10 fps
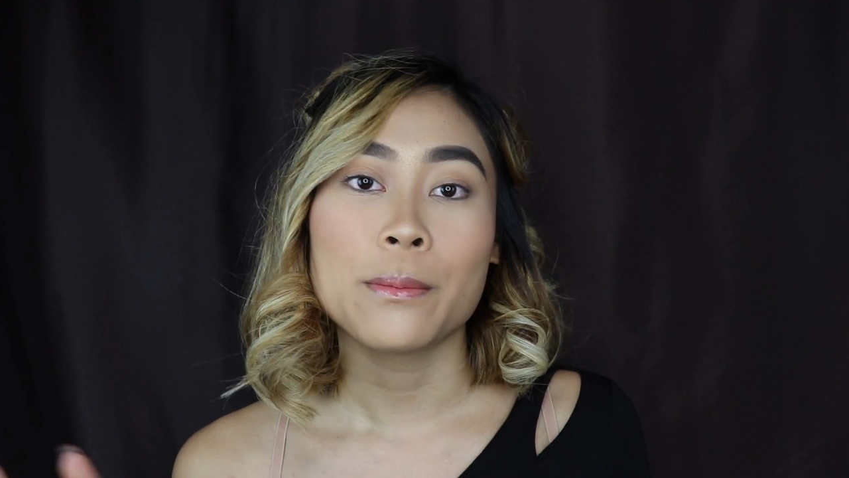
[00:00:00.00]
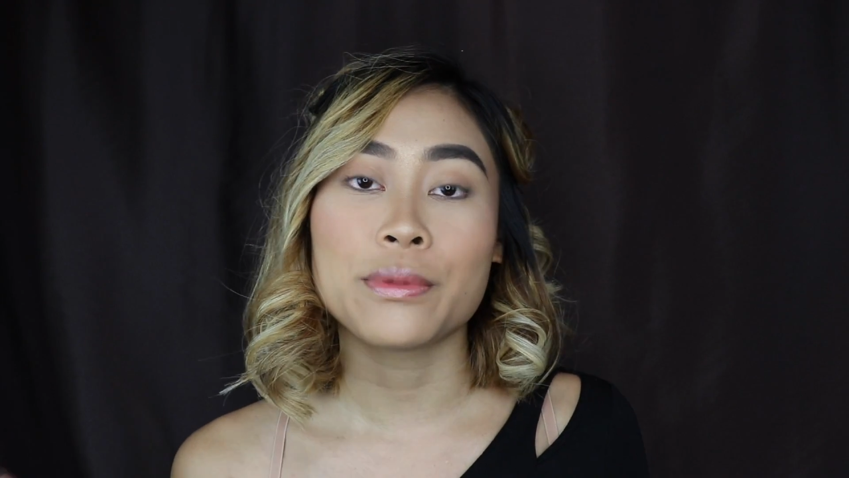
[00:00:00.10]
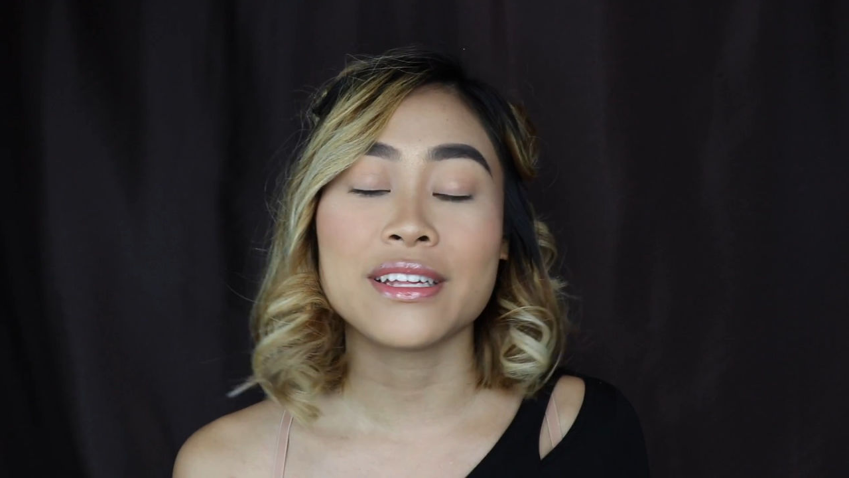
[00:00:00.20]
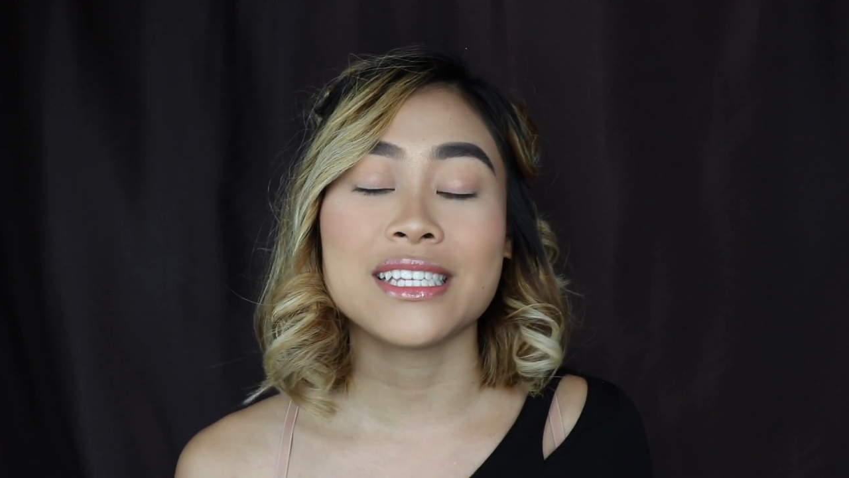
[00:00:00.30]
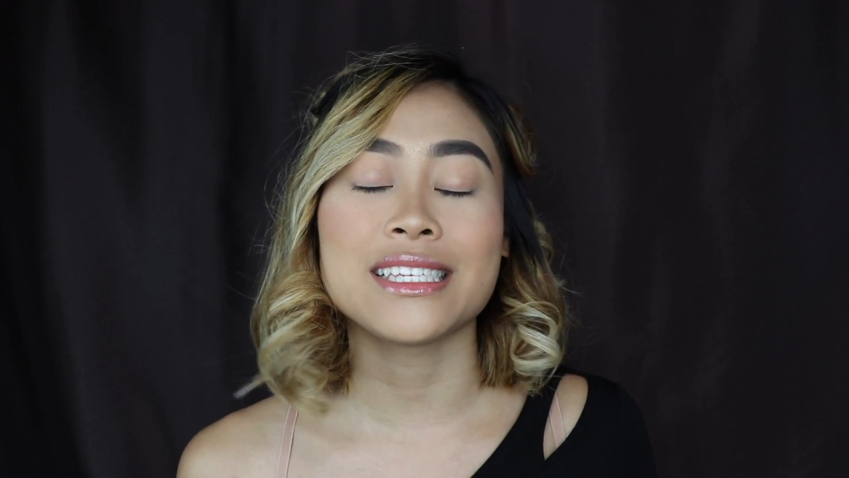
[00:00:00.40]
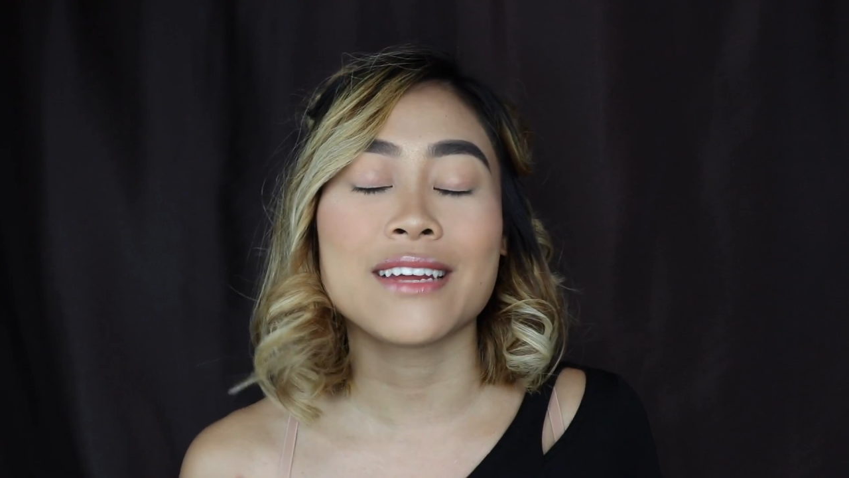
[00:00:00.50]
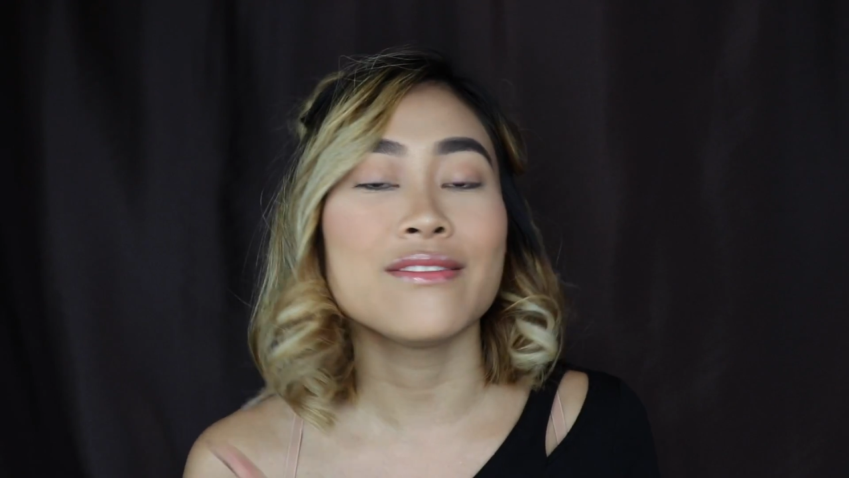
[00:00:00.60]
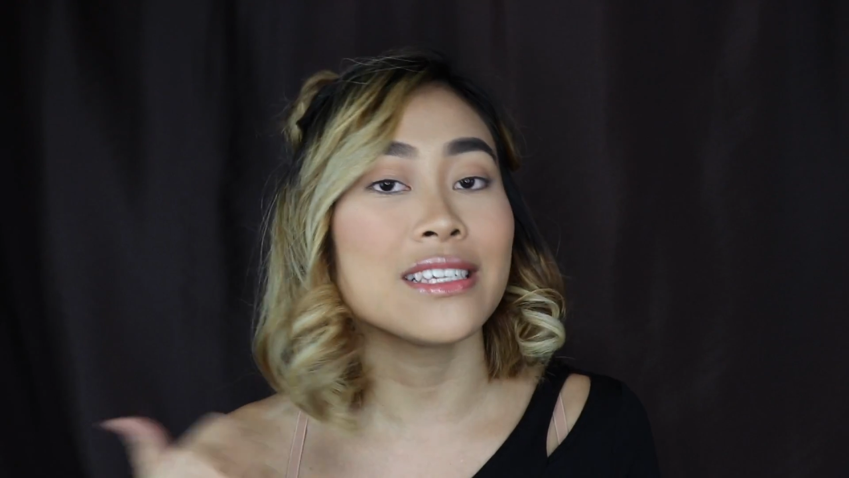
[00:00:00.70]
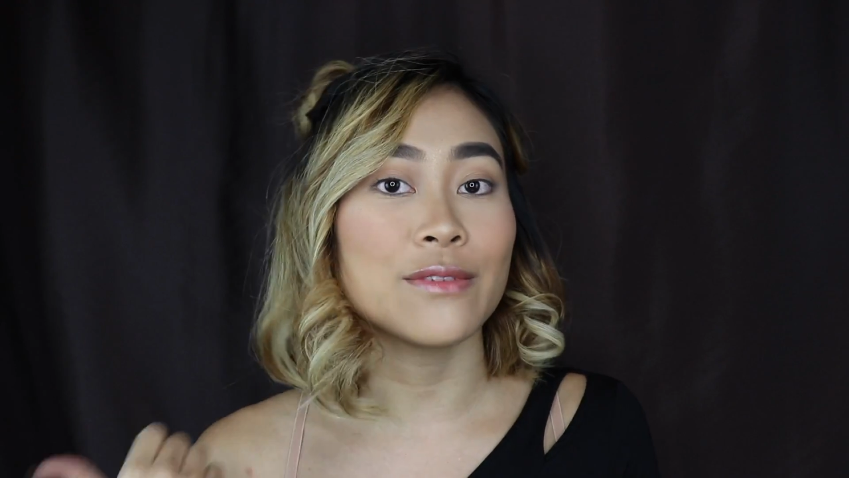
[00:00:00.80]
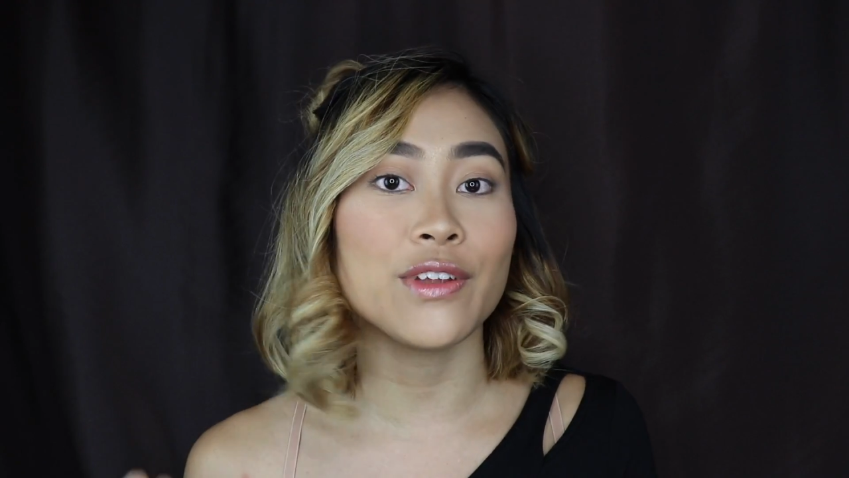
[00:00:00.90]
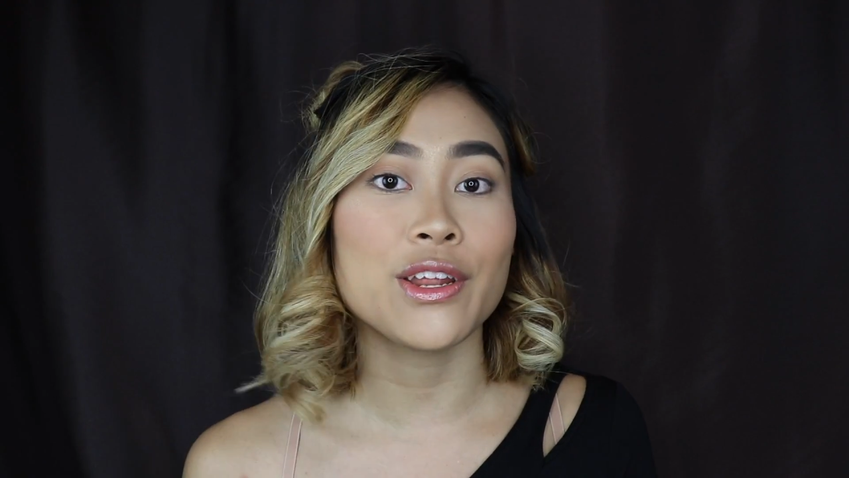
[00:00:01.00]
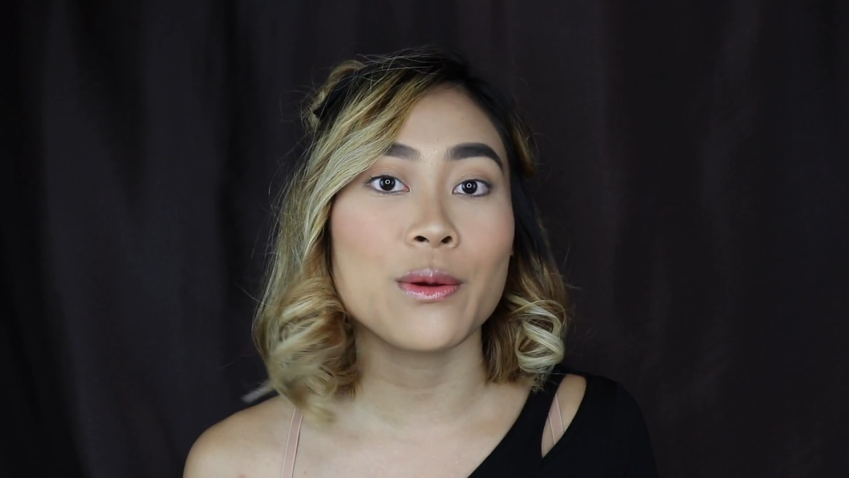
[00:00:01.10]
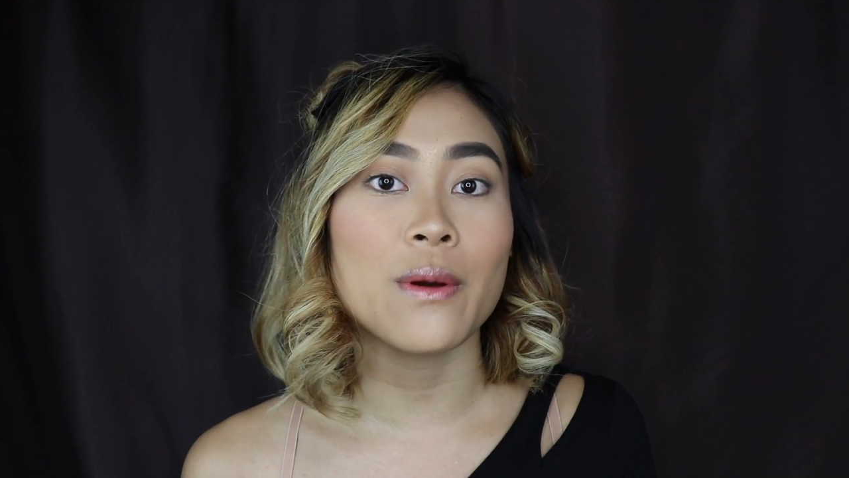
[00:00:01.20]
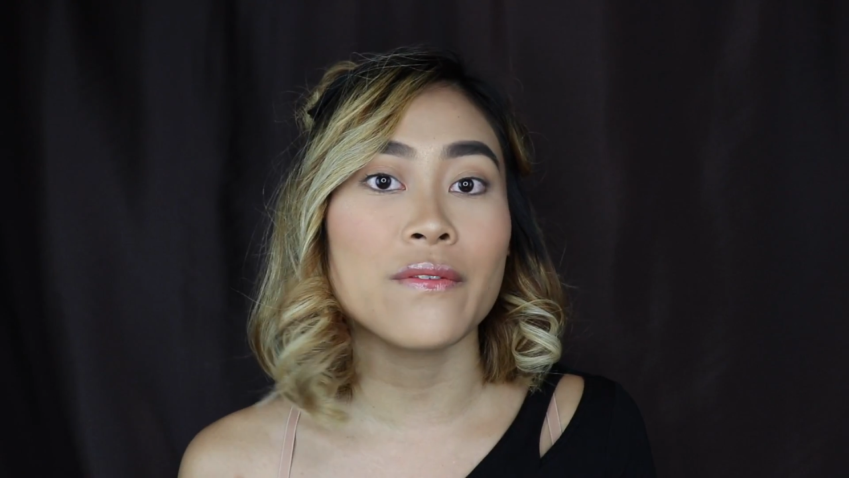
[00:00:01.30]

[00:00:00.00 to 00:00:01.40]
Please give this video